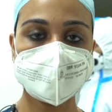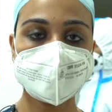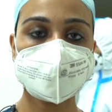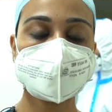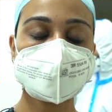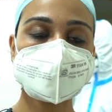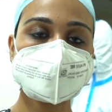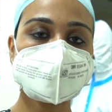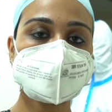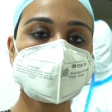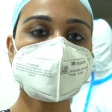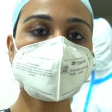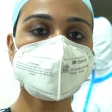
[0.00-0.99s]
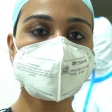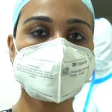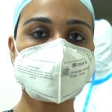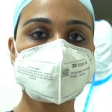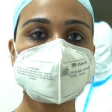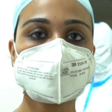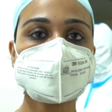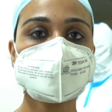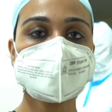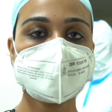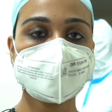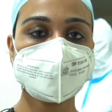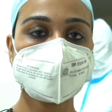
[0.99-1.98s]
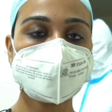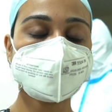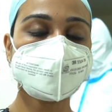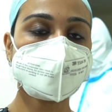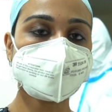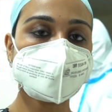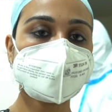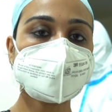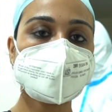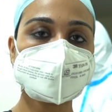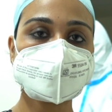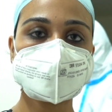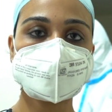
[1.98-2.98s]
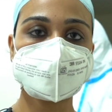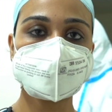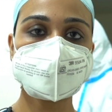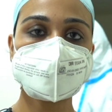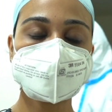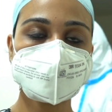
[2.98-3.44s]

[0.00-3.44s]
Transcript: Here at Seeds of Innocence, we have prepared ourselves to do